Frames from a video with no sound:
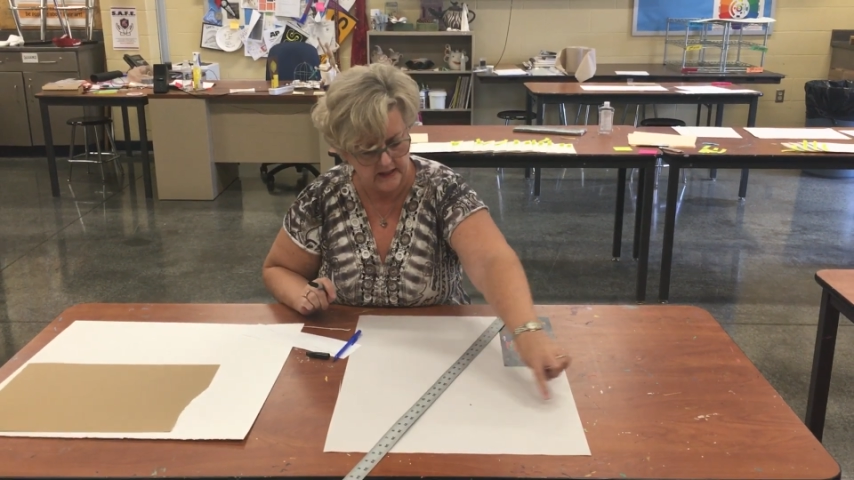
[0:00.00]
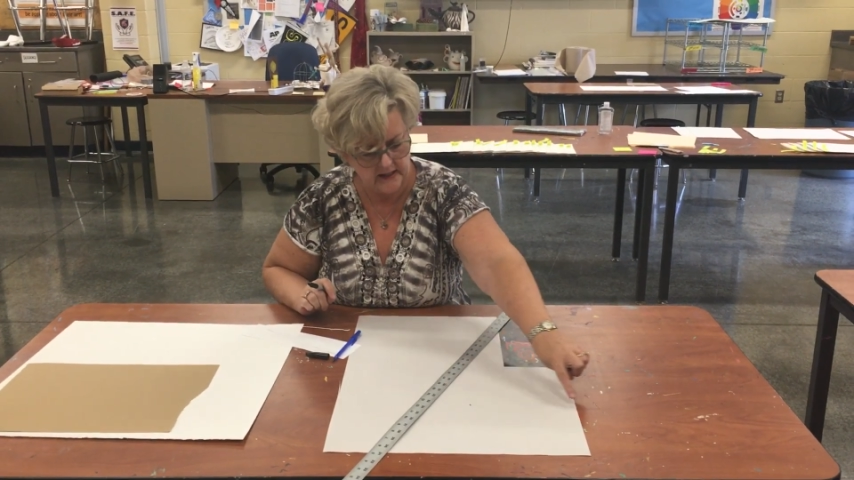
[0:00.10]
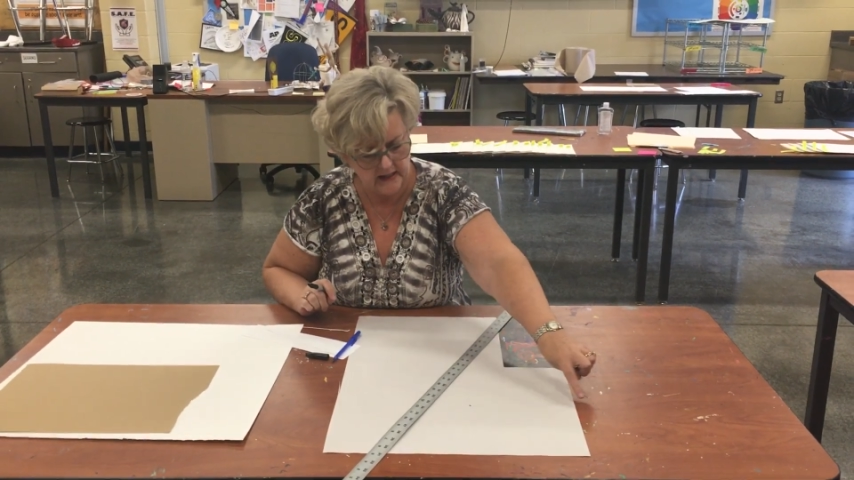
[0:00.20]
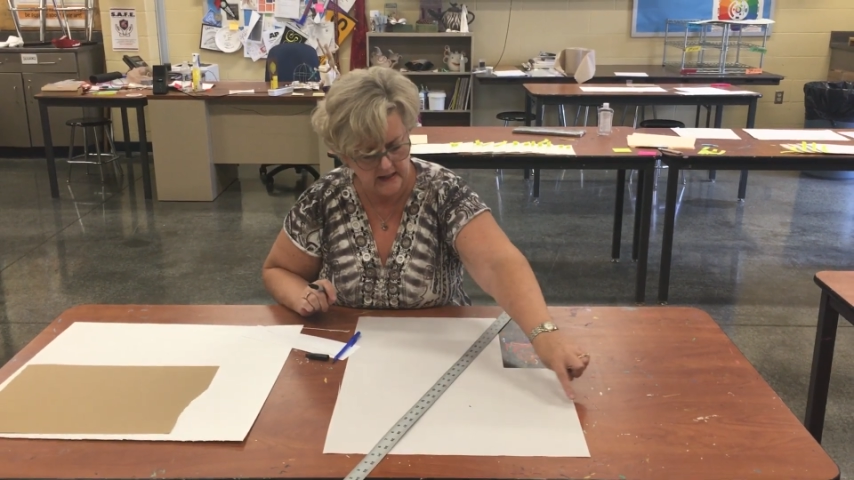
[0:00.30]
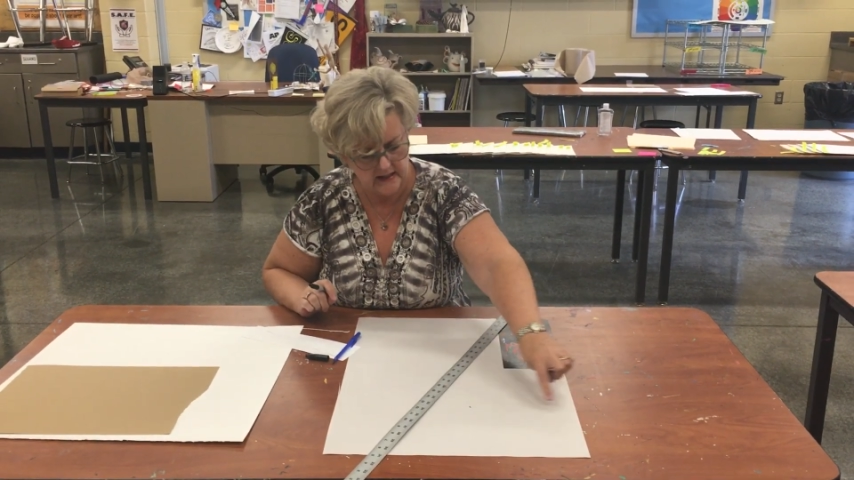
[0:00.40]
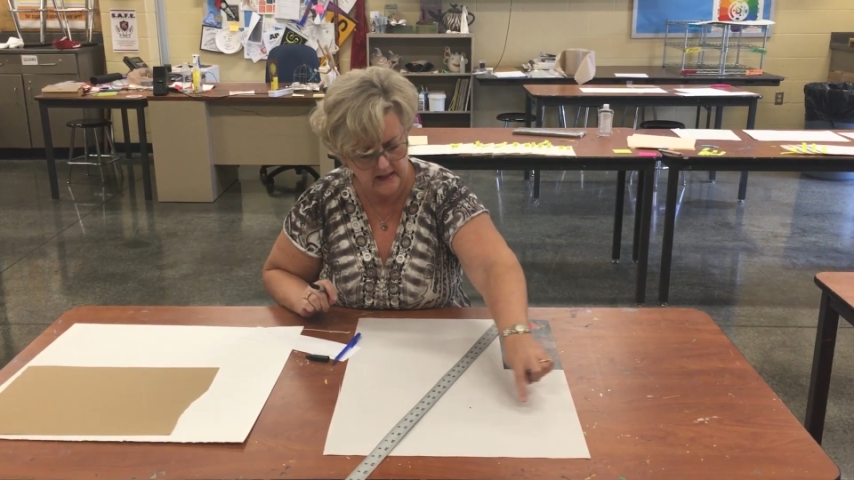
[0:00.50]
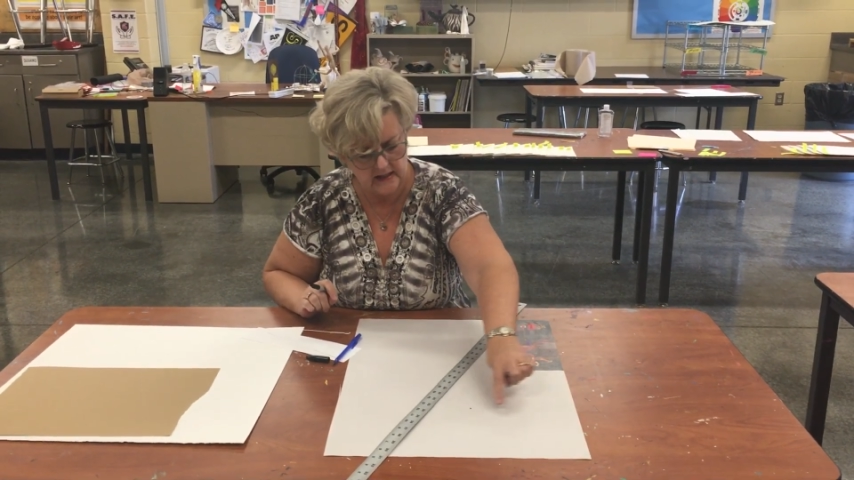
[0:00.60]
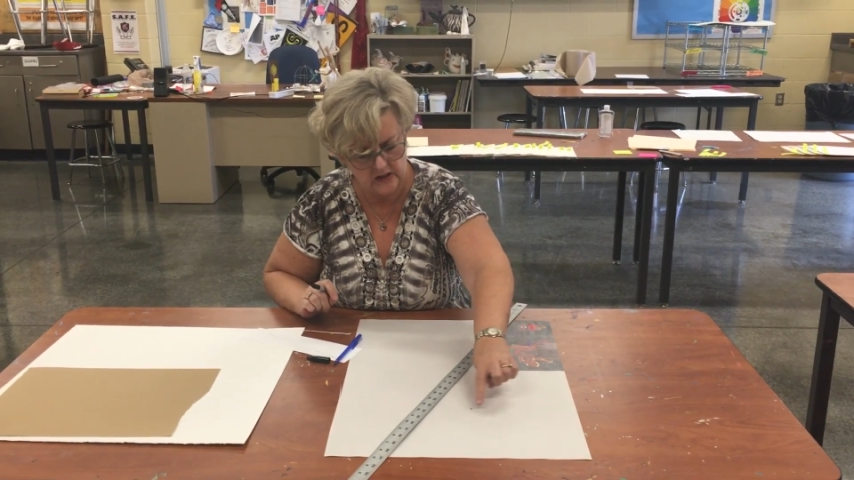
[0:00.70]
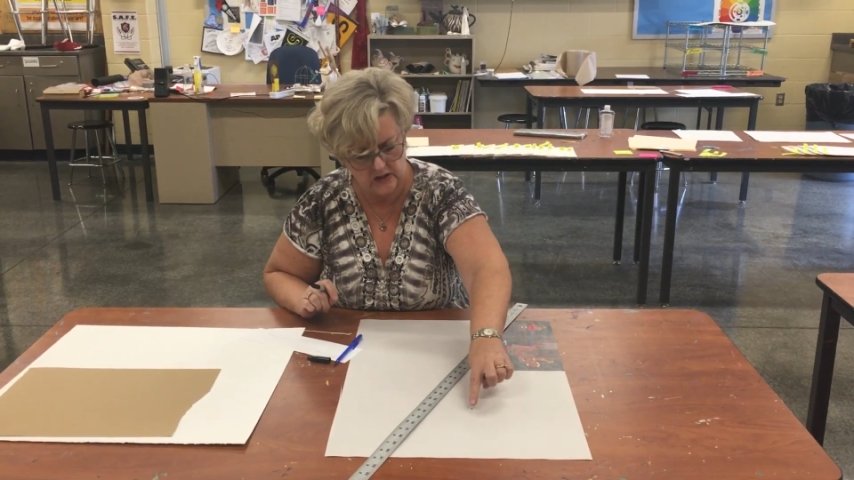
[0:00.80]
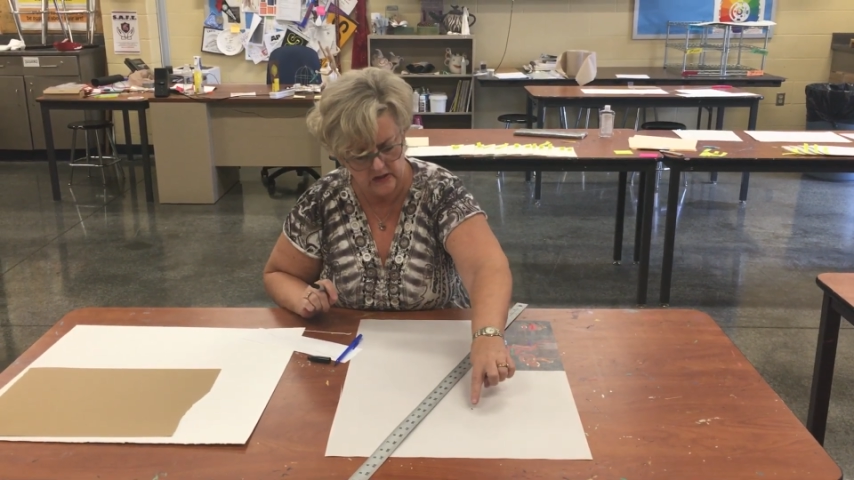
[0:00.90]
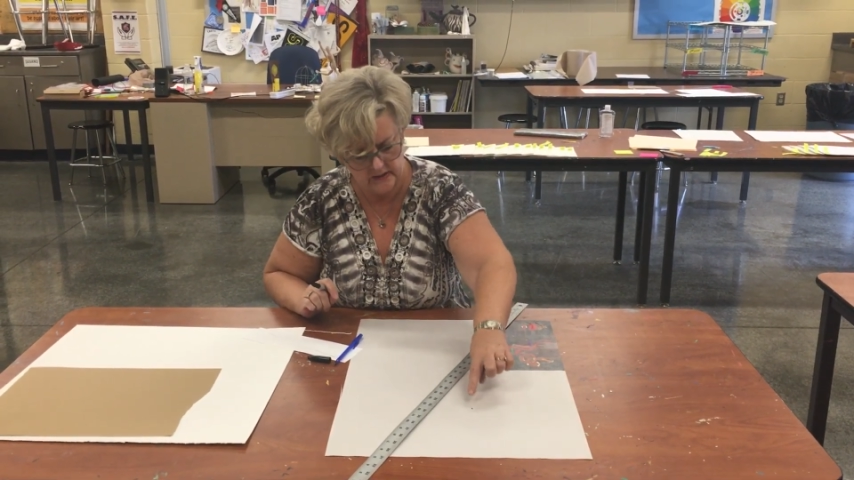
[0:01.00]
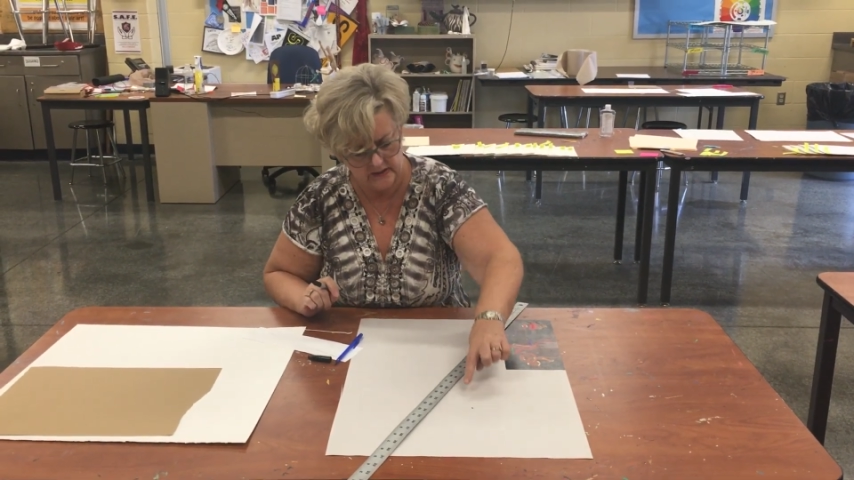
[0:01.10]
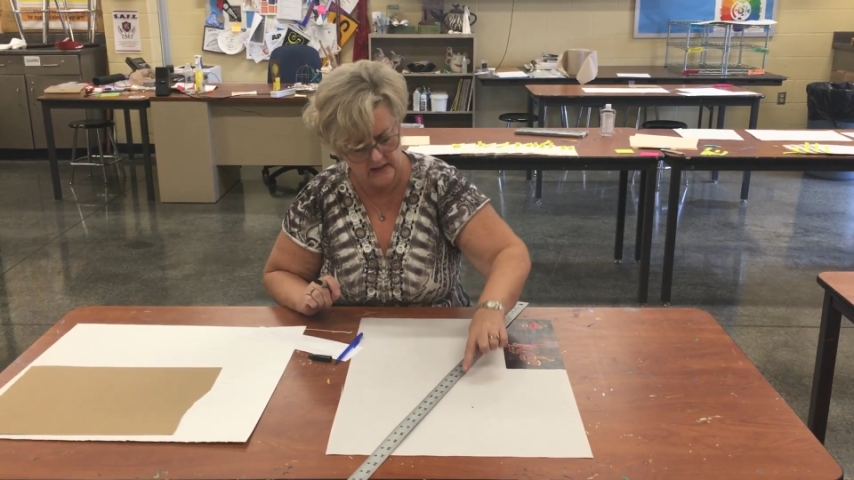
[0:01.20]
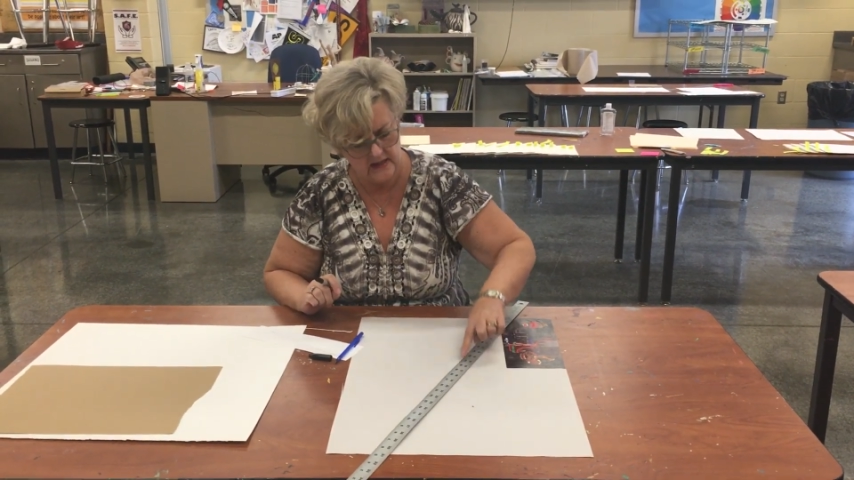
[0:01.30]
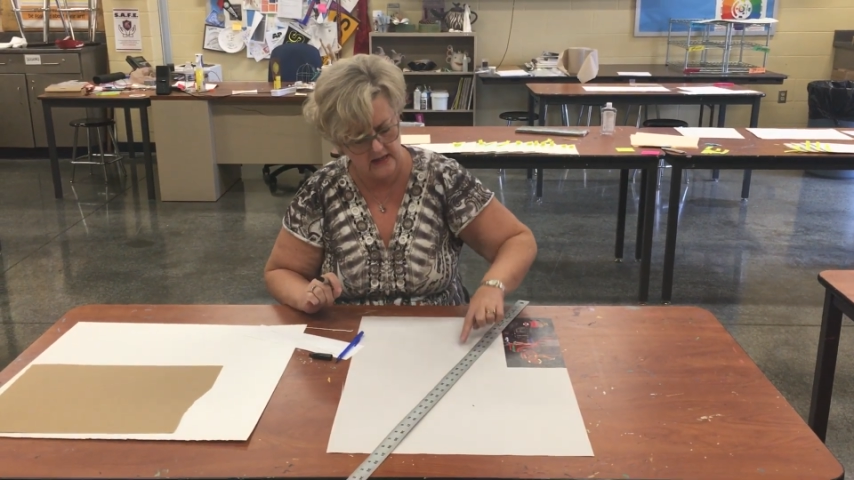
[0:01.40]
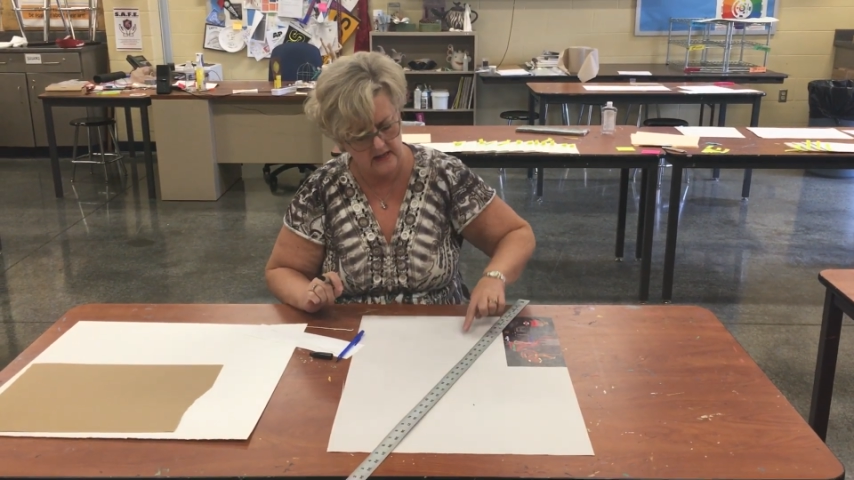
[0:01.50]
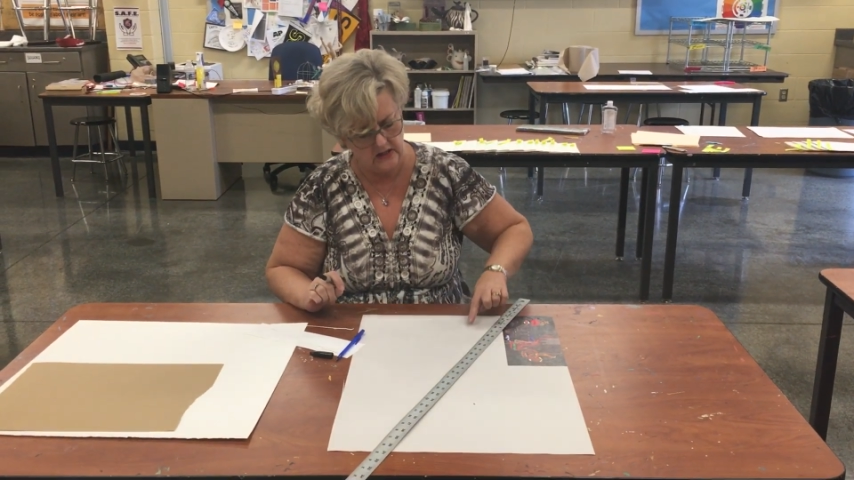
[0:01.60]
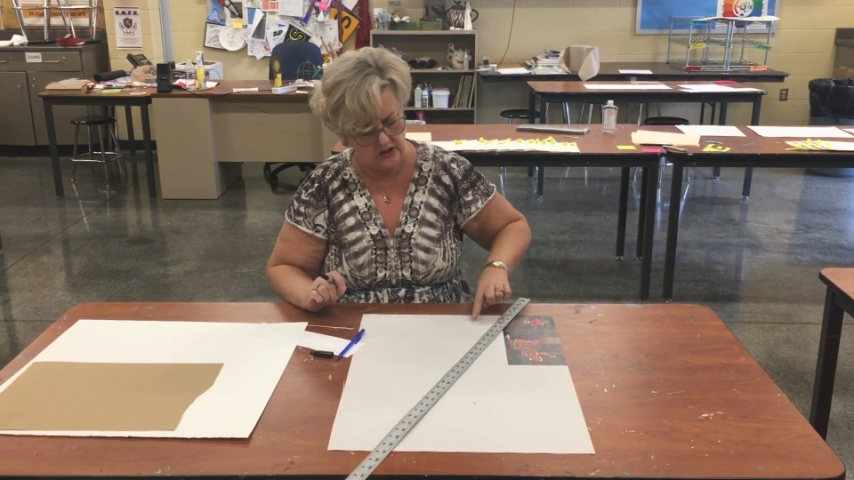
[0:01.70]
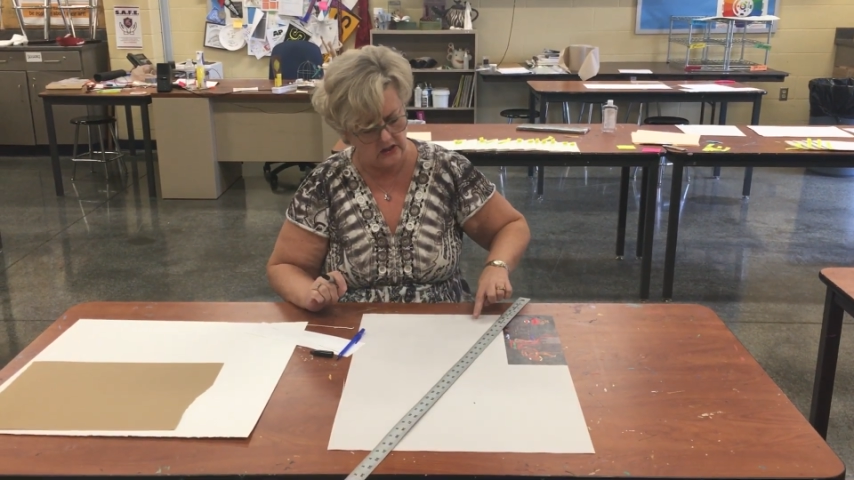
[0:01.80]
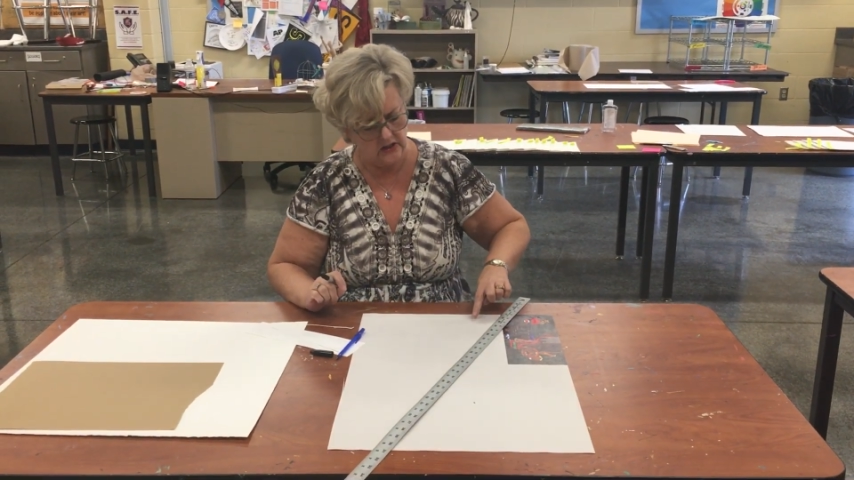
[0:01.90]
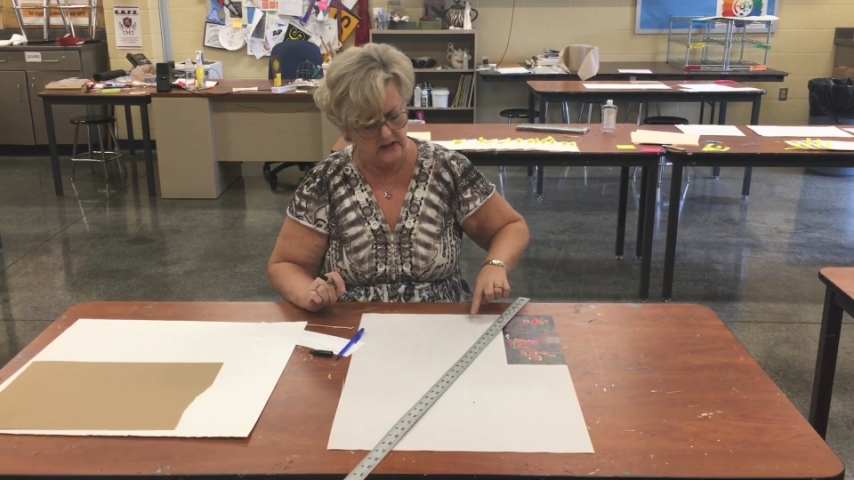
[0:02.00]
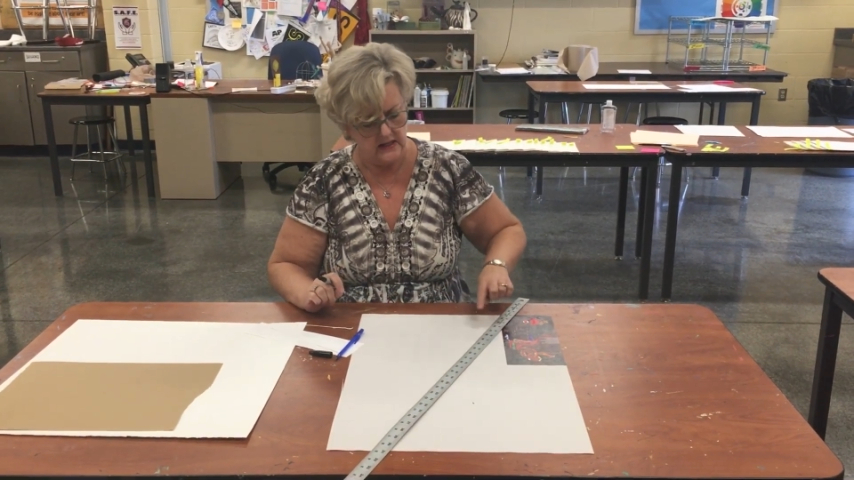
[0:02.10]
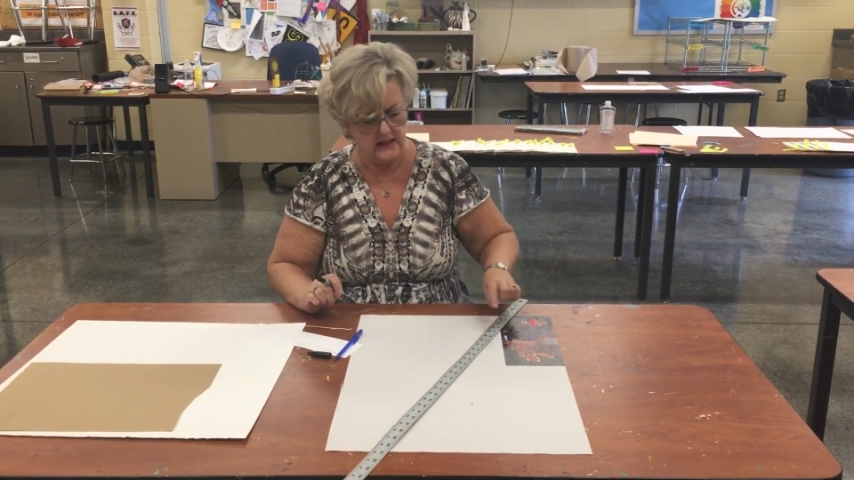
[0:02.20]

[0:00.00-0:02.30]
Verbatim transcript: cut it here and here,